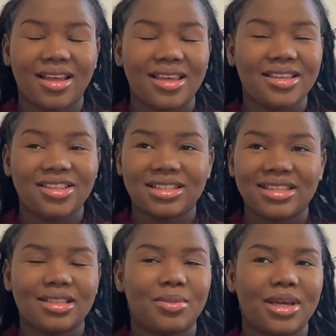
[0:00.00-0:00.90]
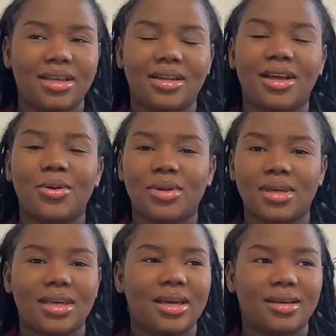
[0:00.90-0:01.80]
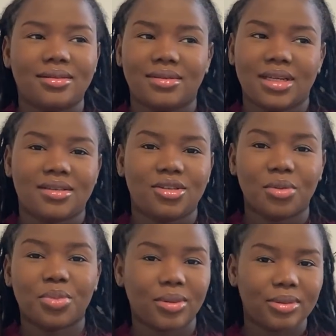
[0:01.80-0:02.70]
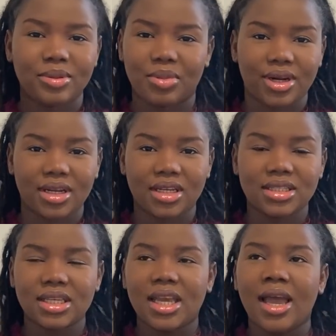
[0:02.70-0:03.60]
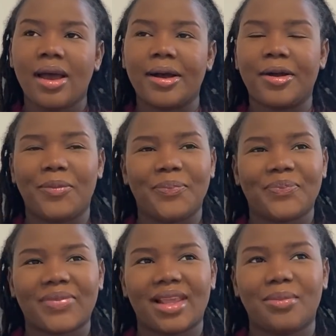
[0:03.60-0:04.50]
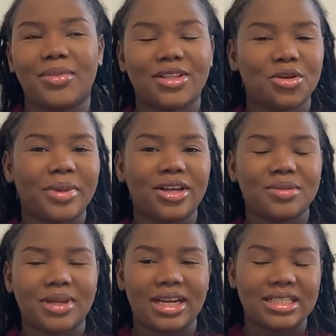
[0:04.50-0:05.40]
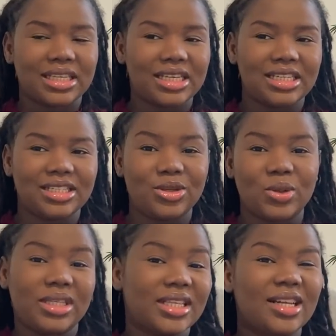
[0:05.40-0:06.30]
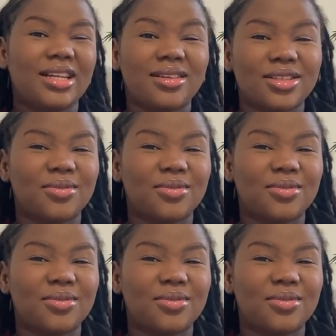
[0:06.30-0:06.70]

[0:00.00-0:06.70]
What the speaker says: It just clicked in my head that okay, yeah, like you're probably pregnant. Told my husband, I said, you know, he said let's